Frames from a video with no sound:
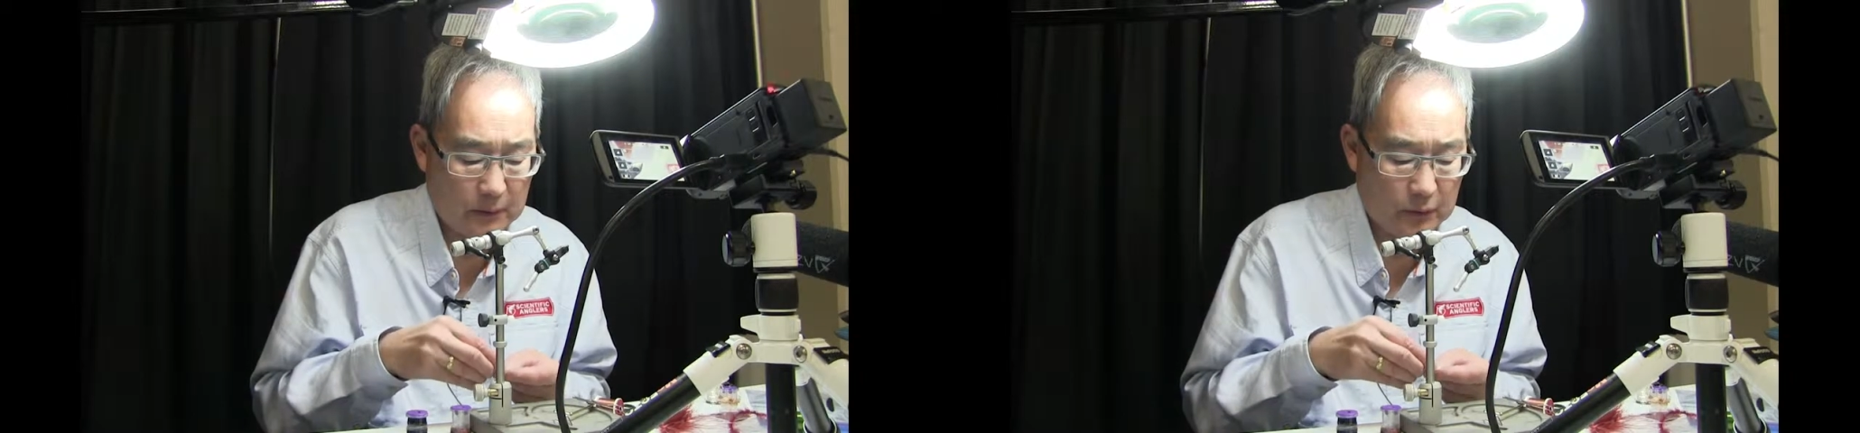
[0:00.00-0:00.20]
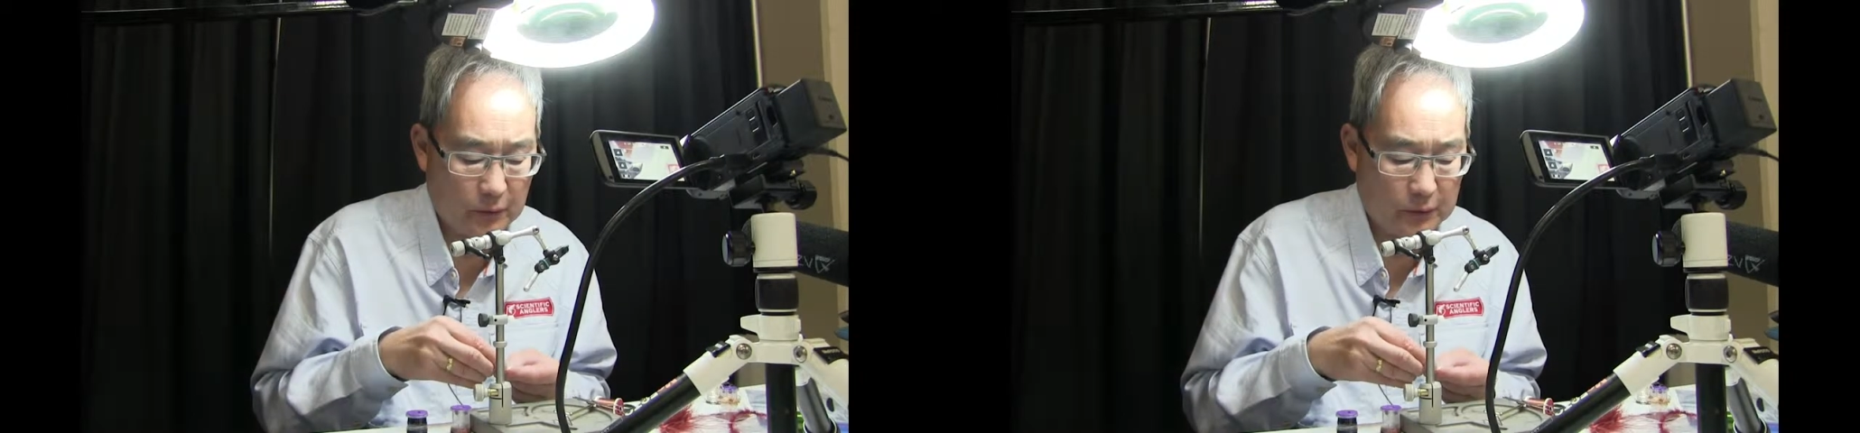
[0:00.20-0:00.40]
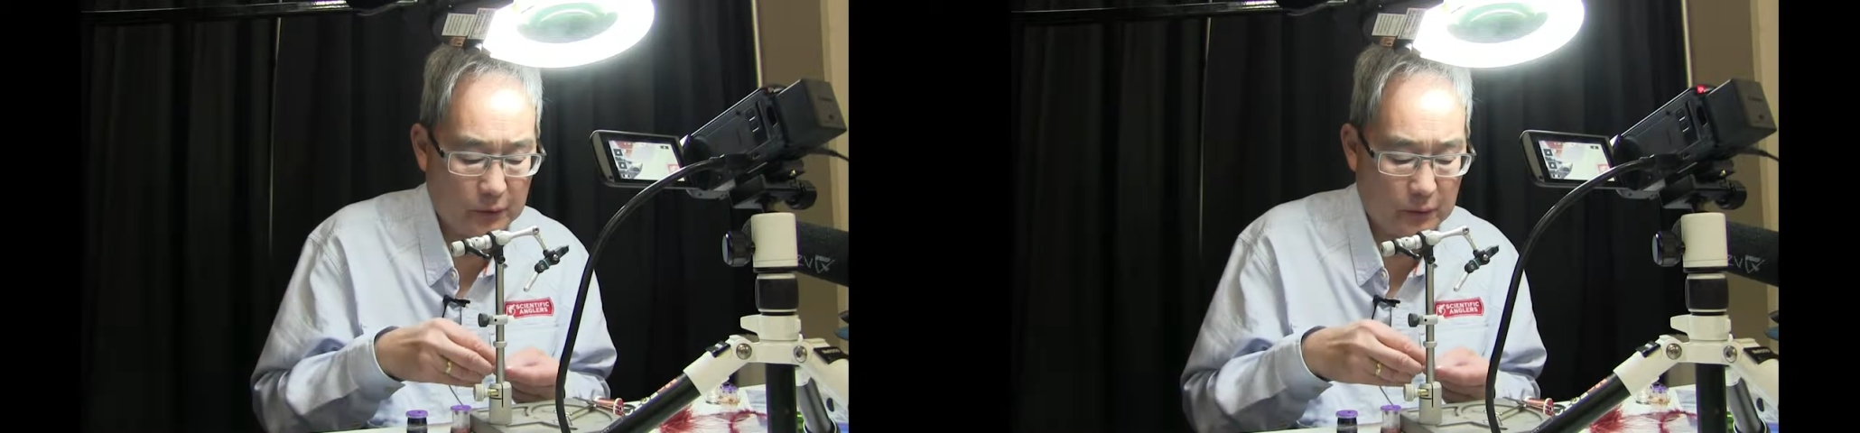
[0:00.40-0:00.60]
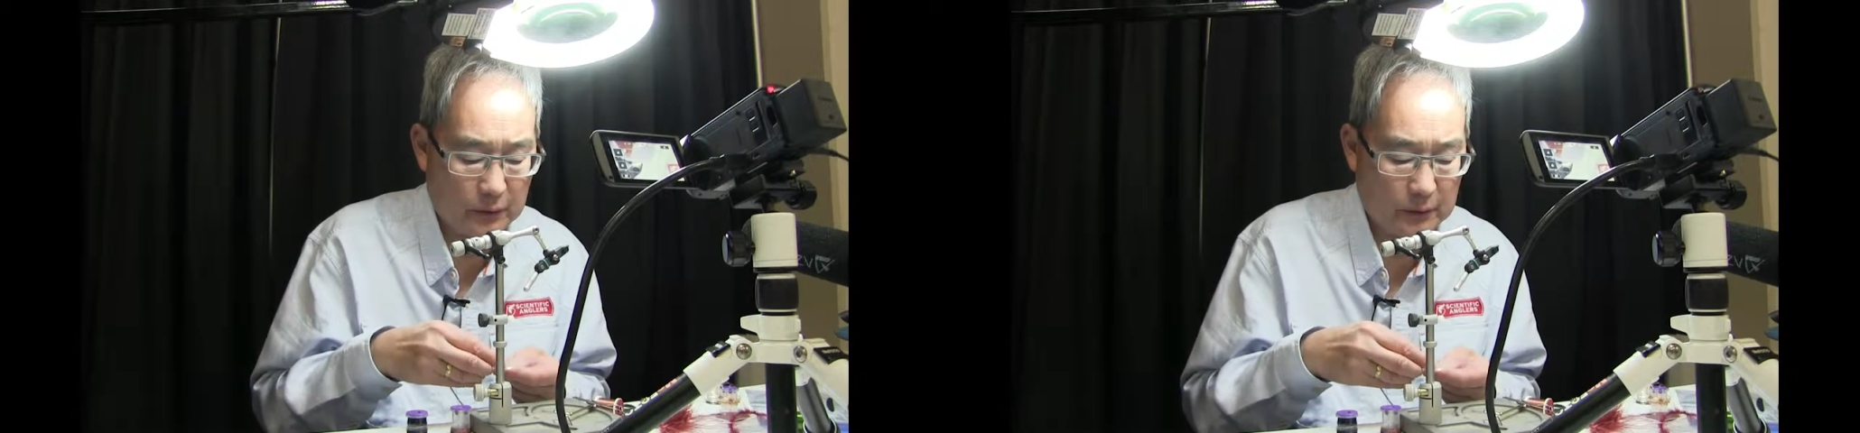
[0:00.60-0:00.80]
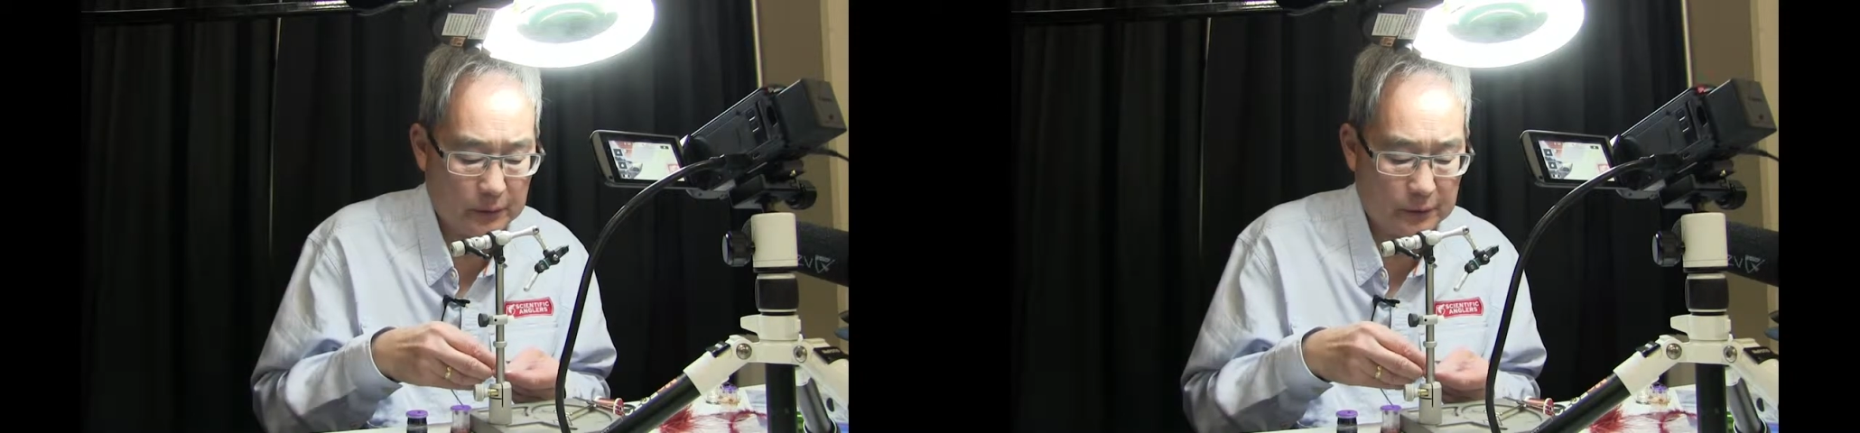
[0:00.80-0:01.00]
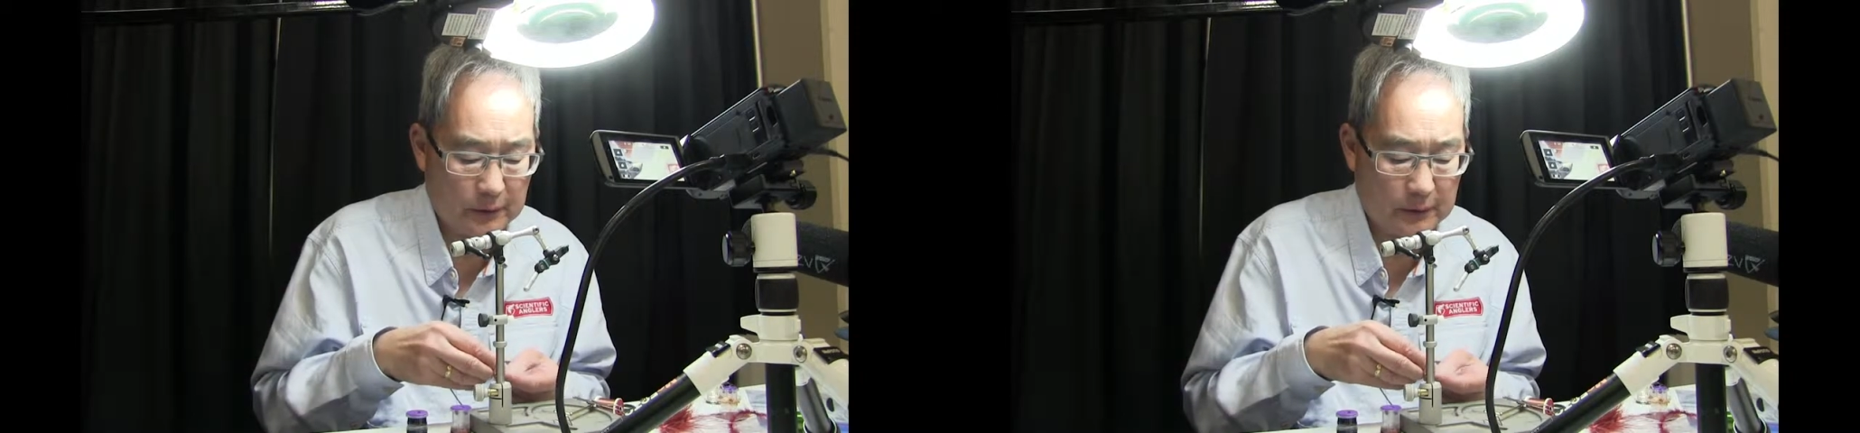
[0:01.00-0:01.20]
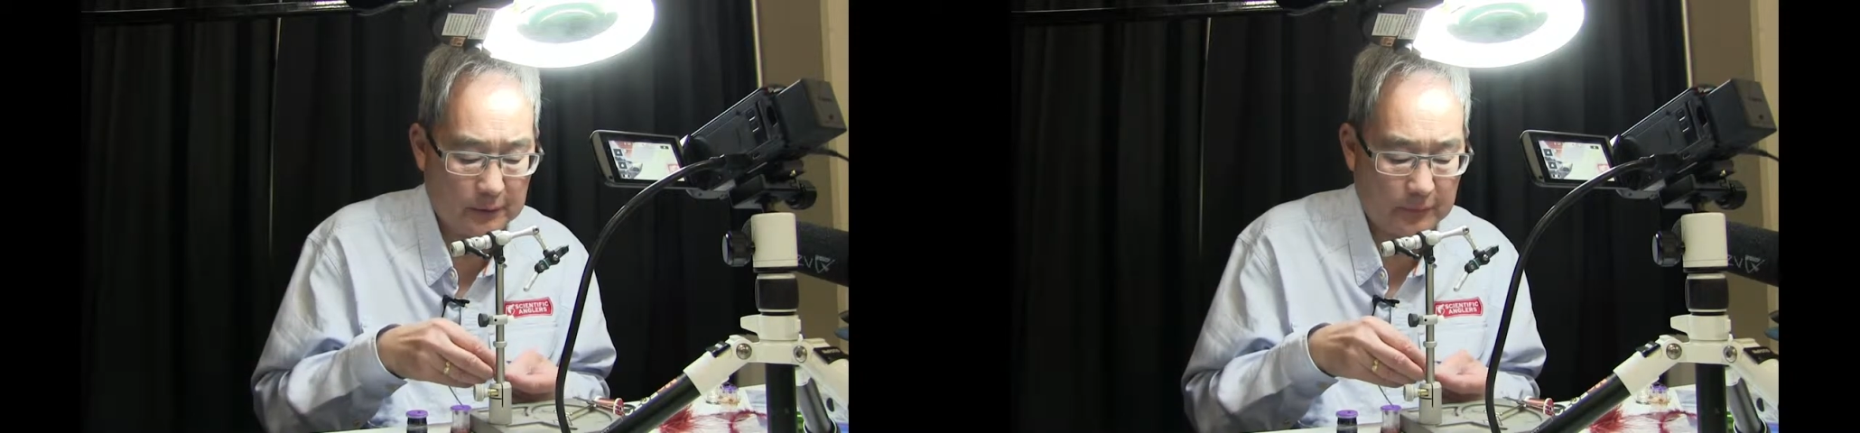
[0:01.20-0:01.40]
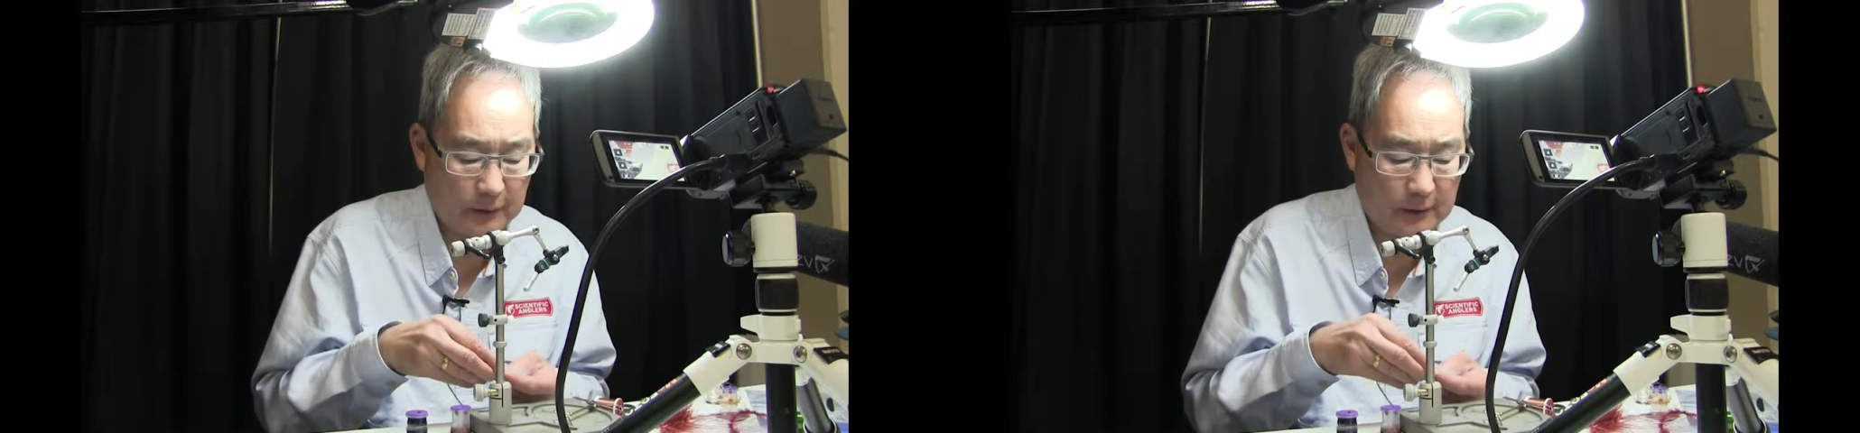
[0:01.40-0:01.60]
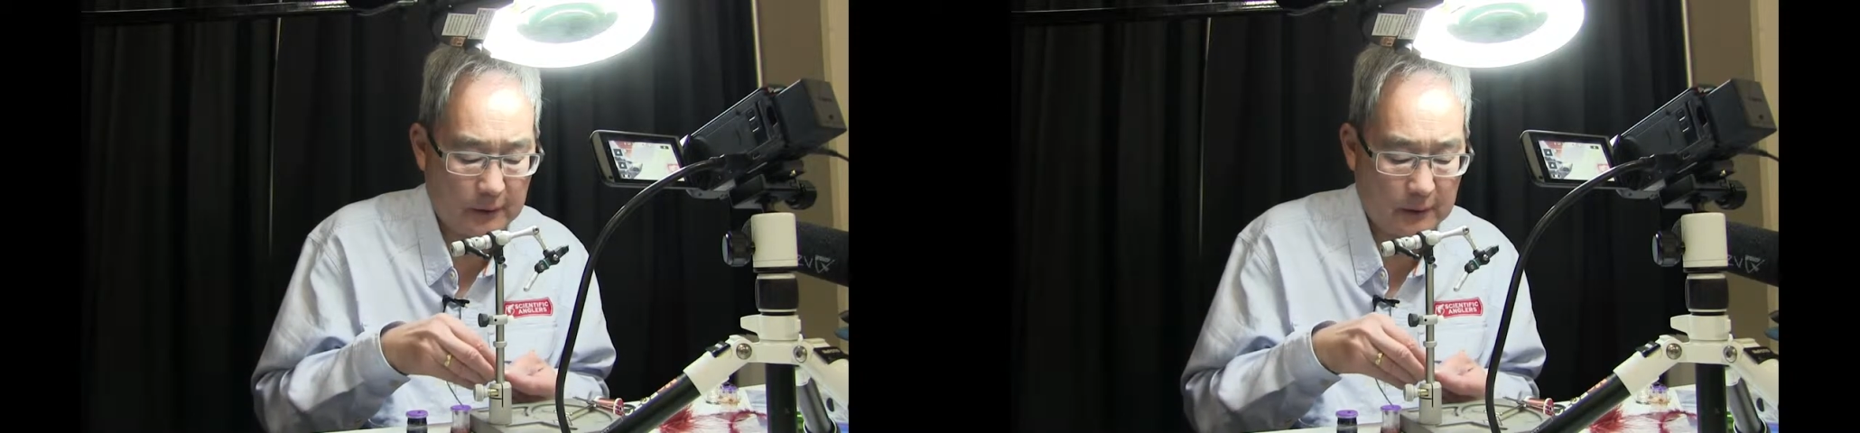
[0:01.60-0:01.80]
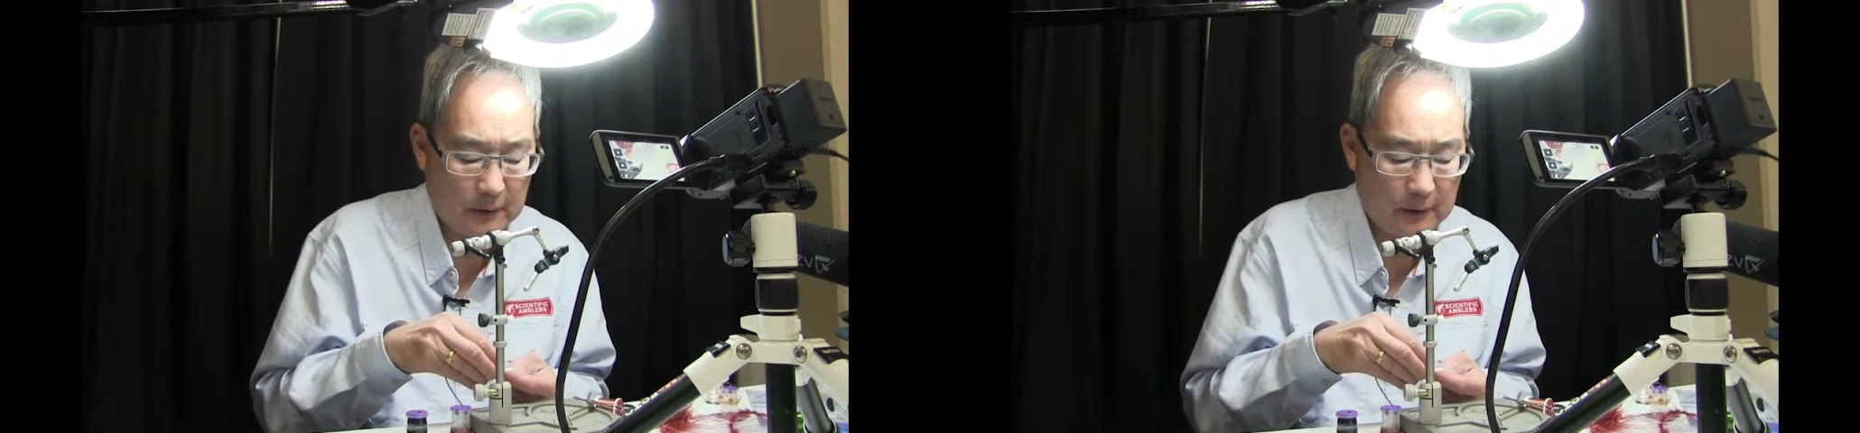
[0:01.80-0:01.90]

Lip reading: So there's no gills on this fly.